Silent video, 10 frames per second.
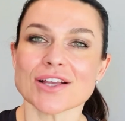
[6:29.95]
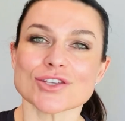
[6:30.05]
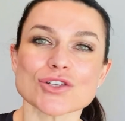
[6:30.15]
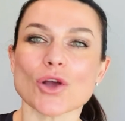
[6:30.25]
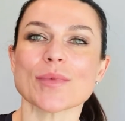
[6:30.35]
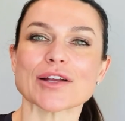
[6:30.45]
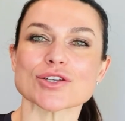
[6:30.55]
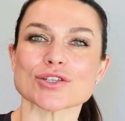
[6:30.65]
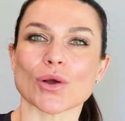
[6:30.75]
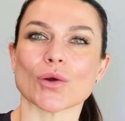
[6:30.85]
So much
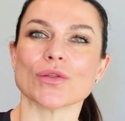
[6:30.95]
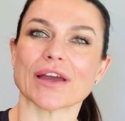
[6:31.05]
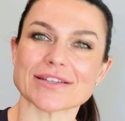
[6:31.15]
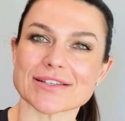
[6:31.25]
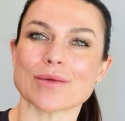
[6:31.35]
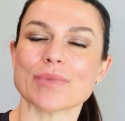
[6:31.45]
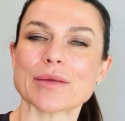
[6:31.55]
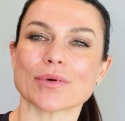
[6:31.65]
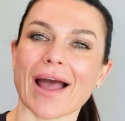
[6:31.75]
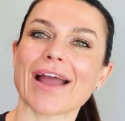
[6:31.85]
so that some people